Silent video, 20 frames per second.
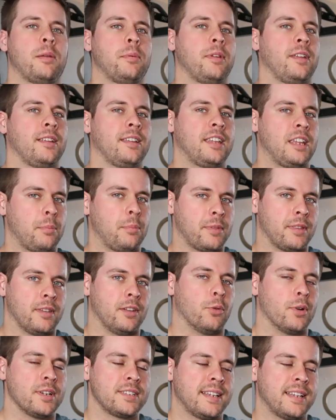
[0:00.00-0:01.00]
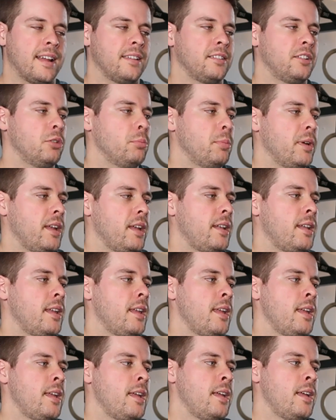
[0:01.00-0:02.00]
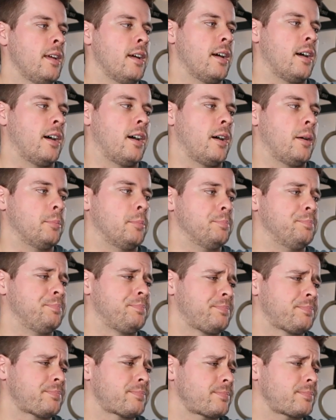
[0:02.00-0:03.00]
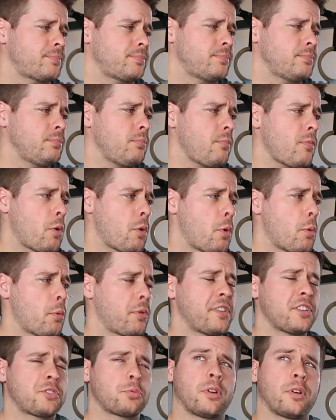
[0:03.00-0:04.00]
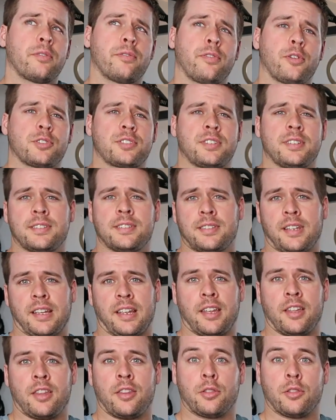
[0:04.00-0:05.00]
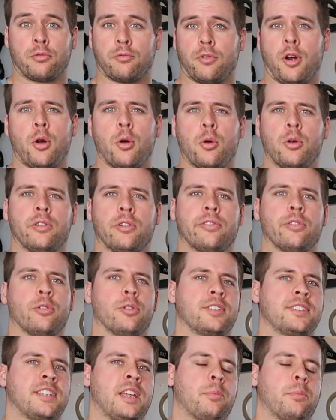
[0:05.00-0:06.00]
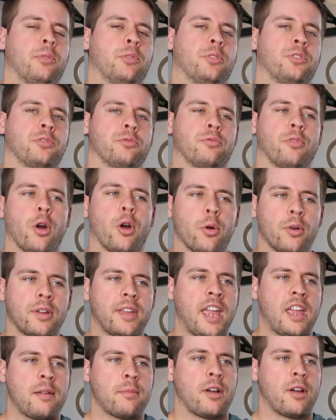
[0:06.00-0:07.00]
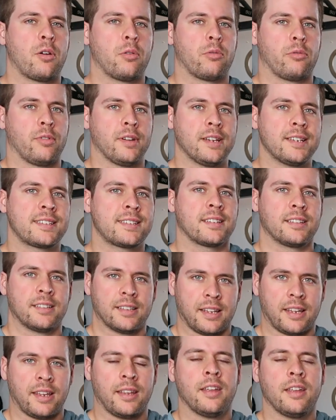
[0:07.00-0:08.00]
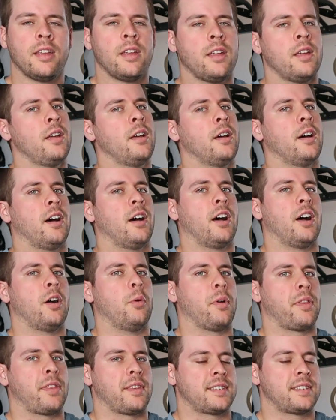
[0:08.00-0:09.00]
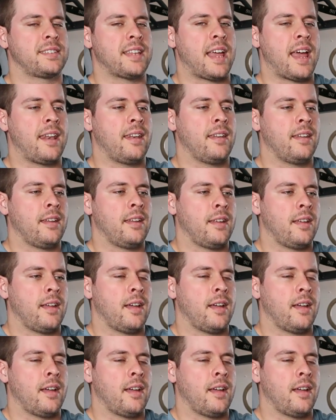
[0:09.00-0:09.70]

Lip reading: maybe keep the noise down a little bit, I went with this one versus like the Rogue, for example. So Rogue came out recently with a set.